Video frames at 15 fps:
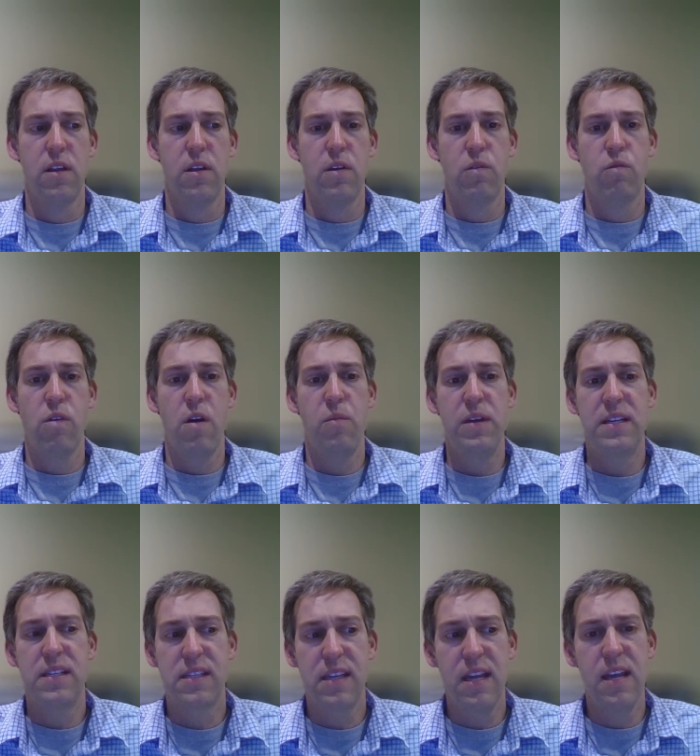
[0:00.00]
when we
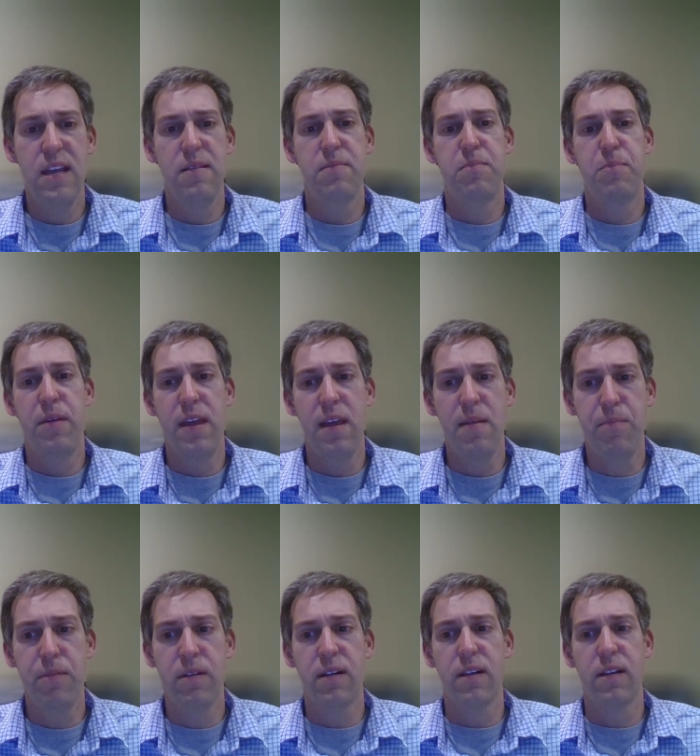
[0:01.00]
see
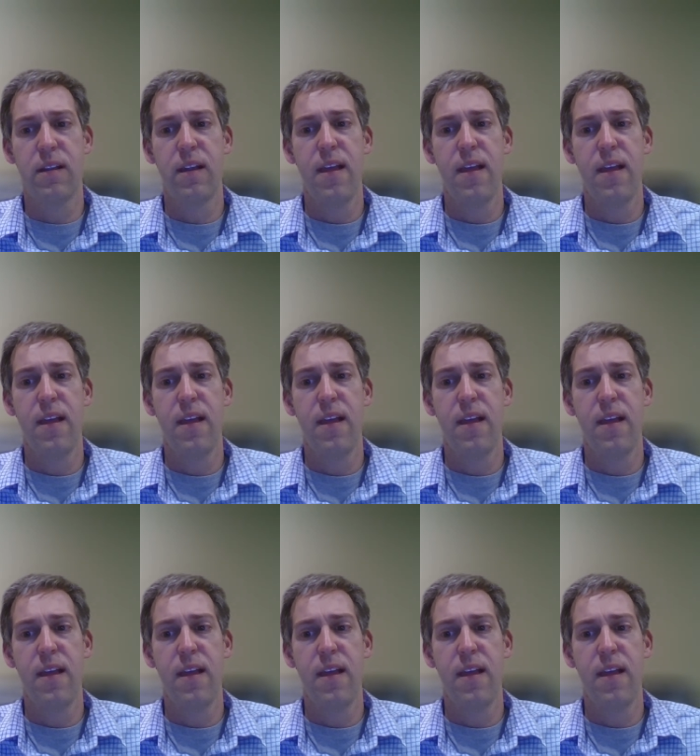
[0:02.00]
people